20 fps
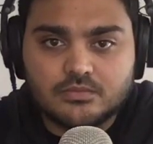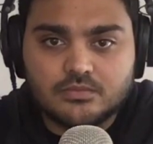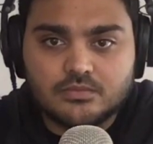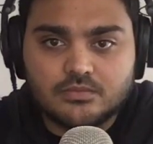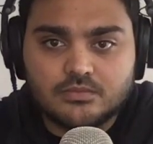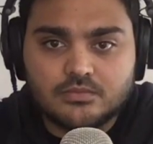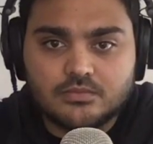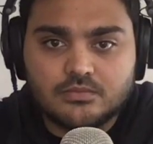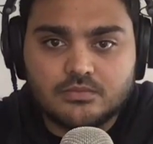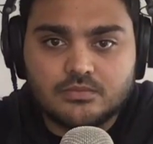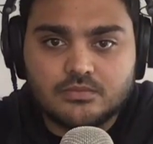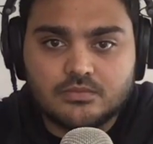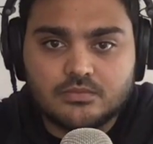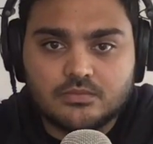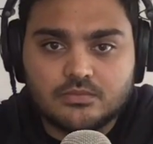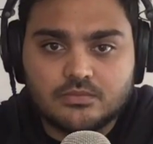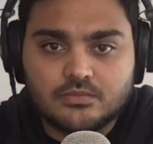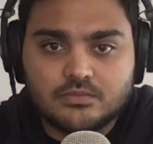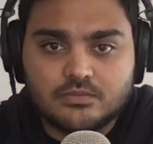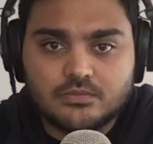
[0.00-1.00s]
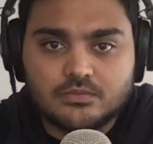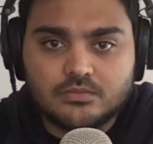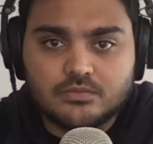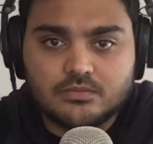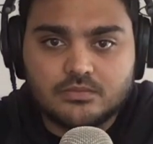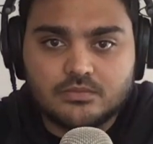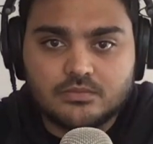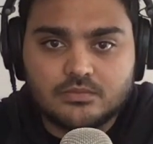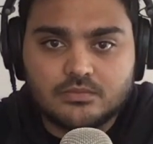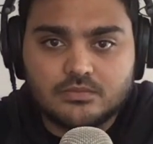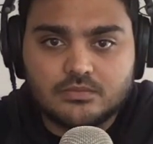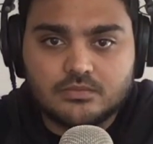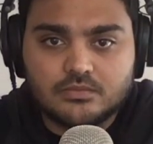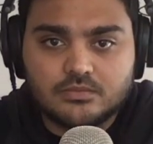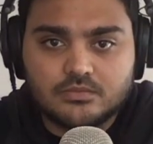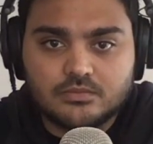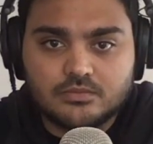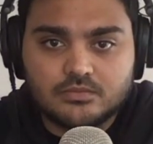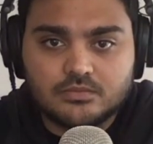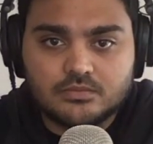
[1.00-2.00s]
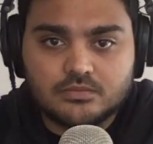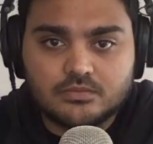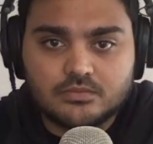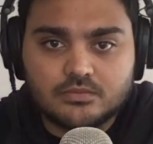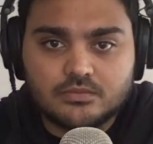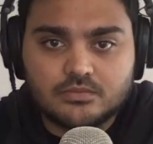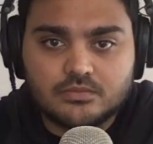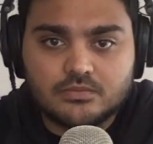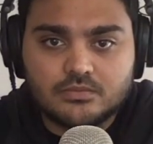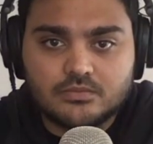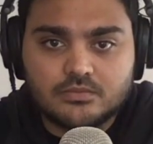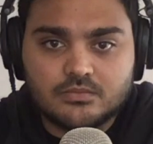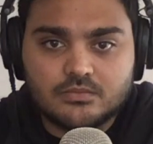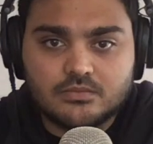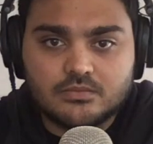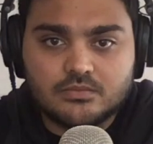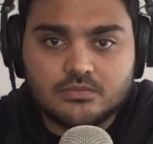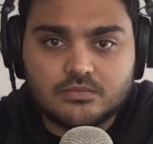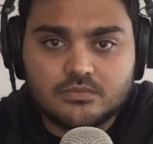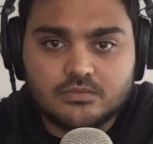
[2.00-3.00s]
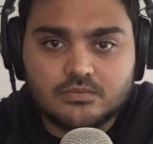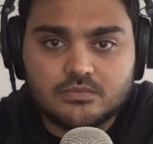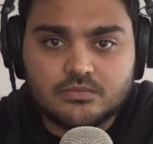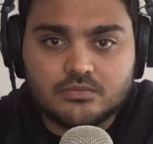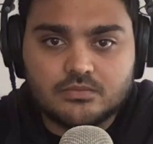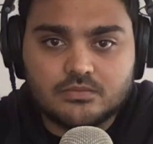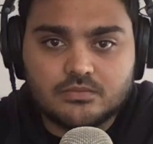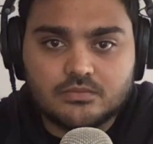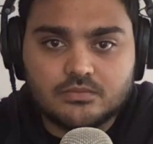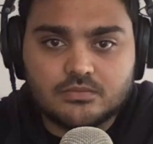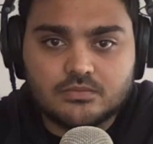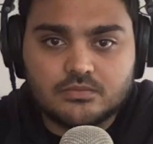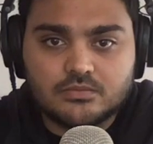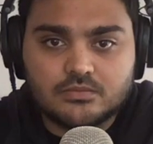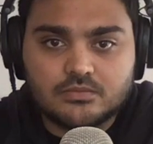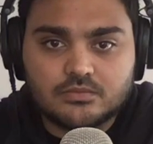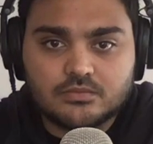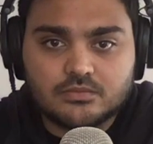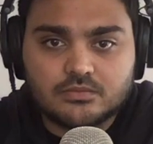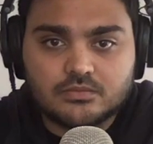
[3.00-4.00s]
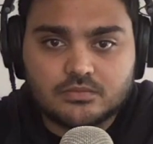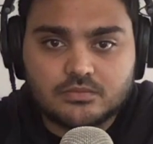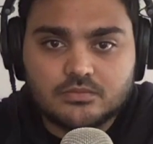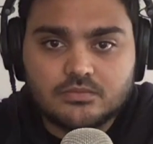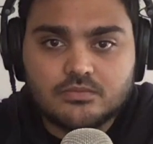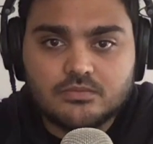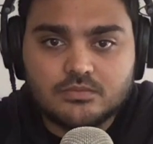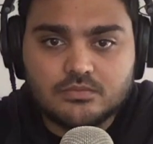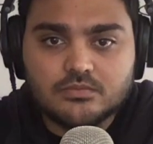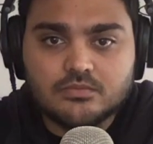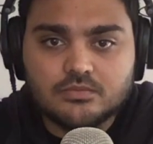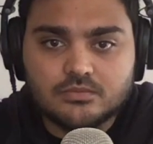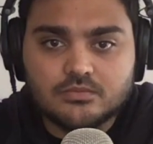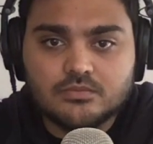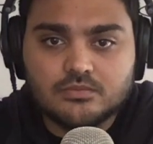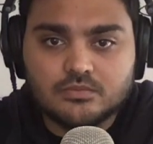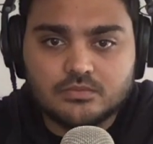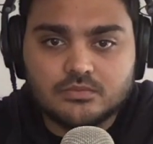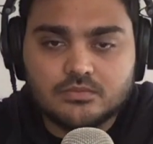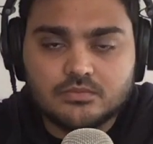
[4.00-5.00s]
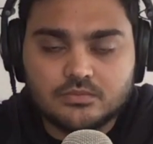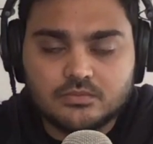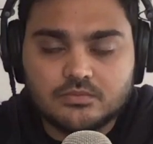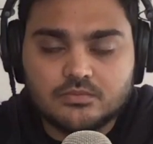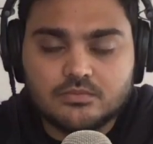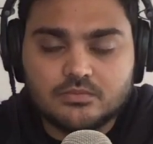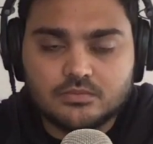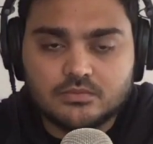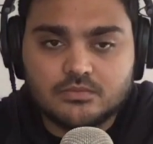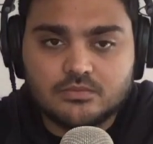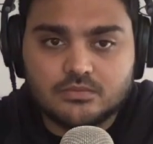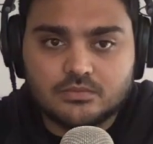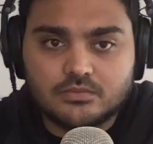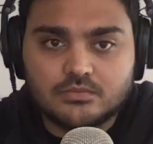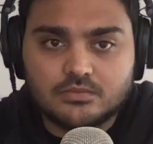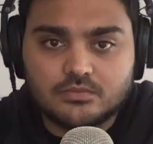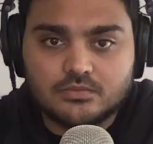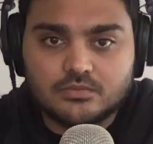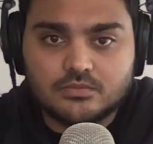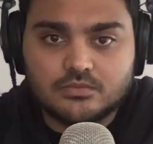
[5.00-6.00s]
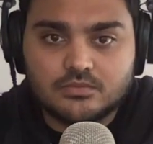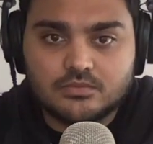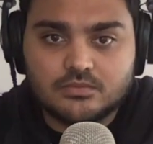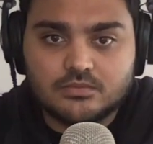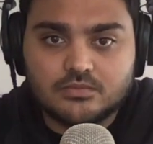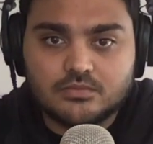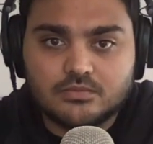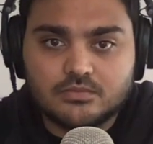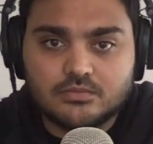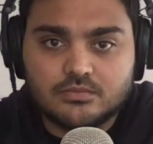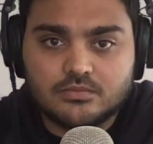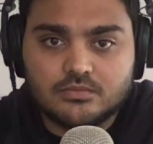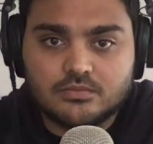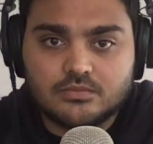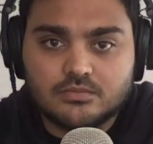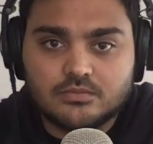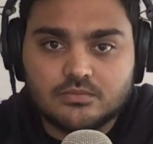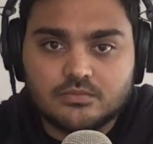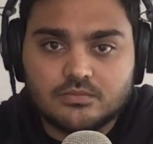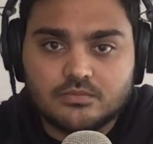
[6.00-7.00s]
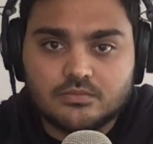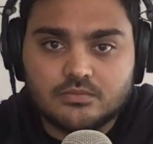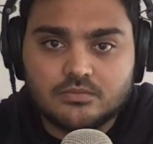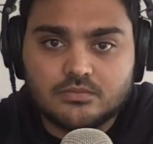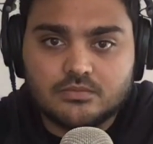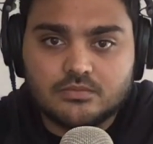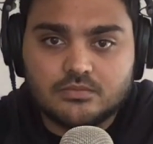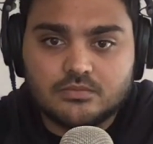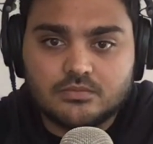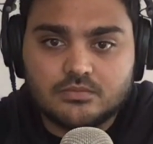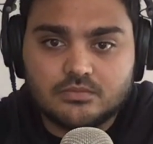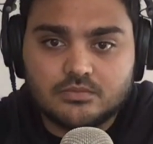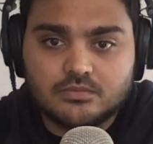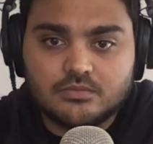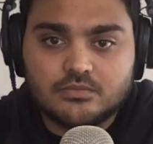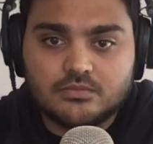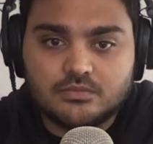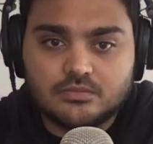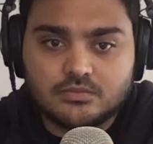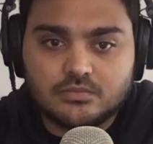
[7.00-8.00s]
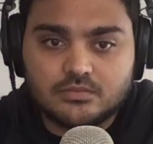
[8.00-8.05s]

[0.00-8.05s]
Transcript: No words are spoken by the person on screen.